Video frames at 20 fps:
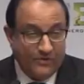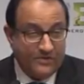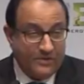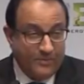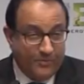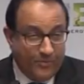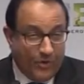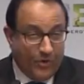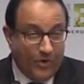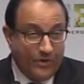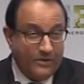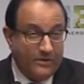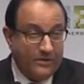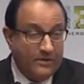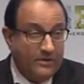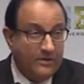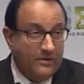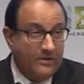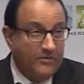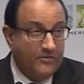support
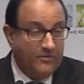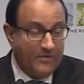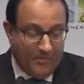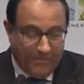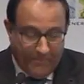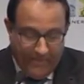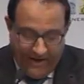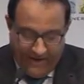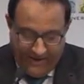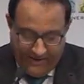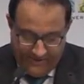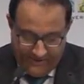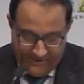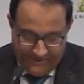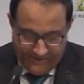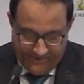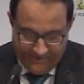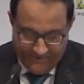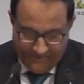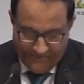from
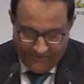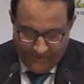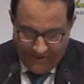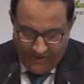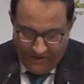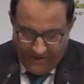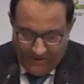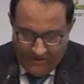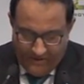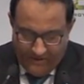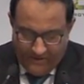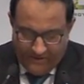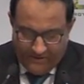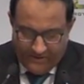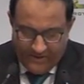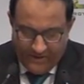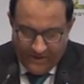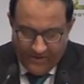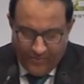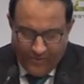buyers.
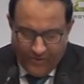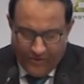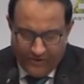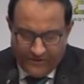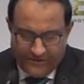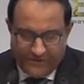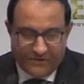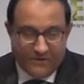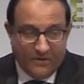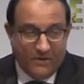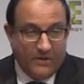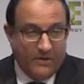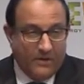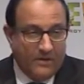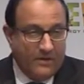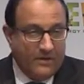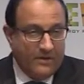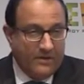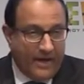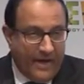Singapore's
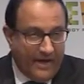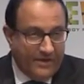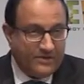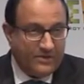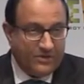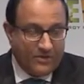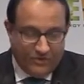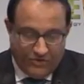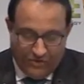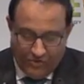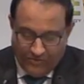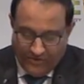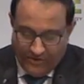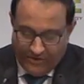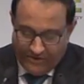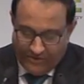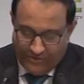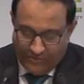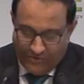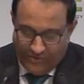gas
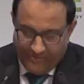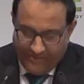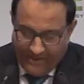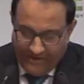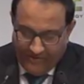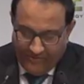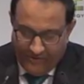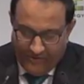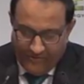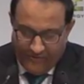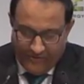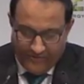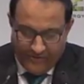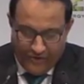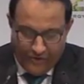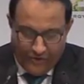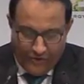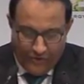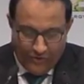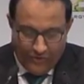consumers will benefit from the
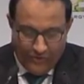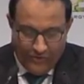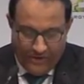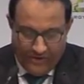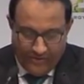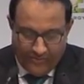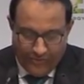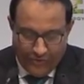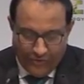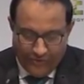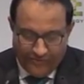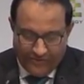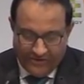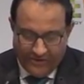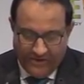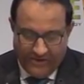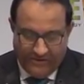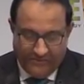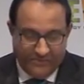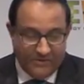new and improved
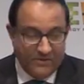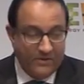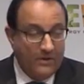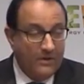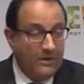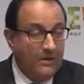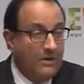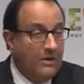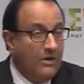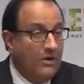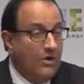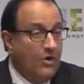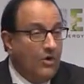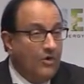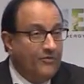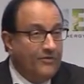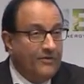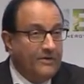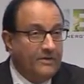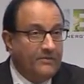terms
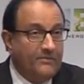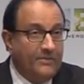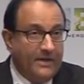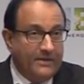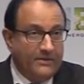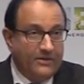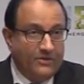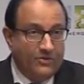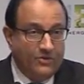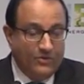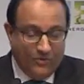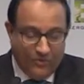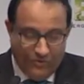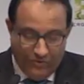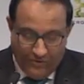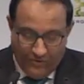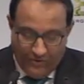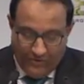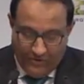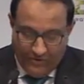offered by the 2
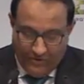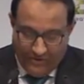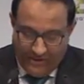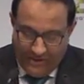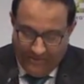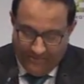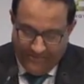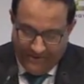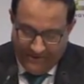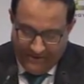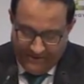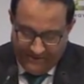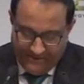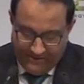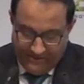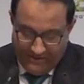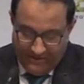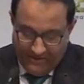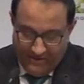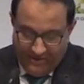
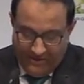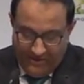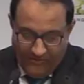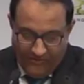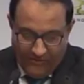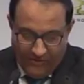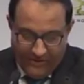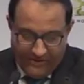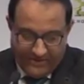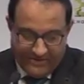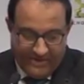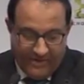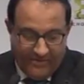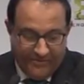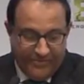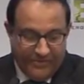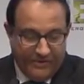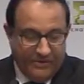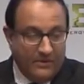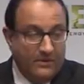companies. For
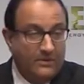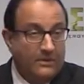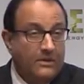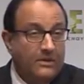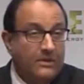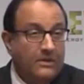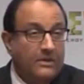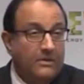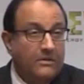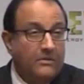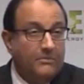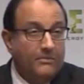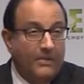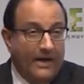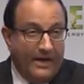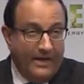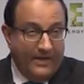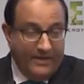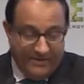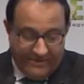example,
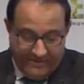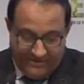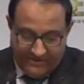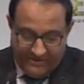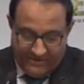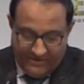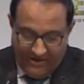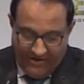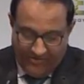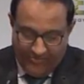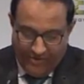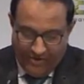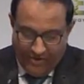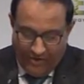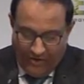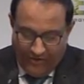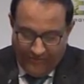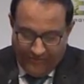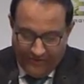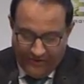buyers have been
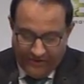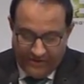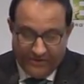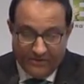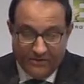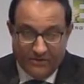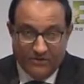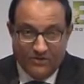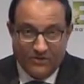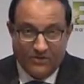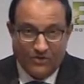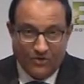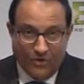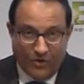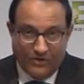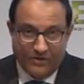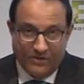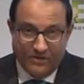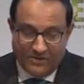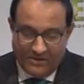offered
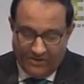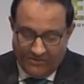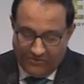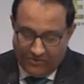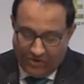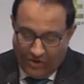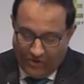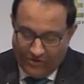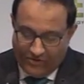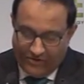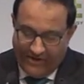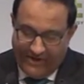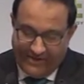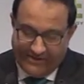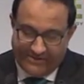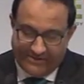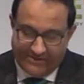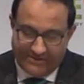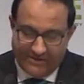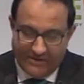shorter-term
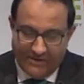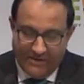contracts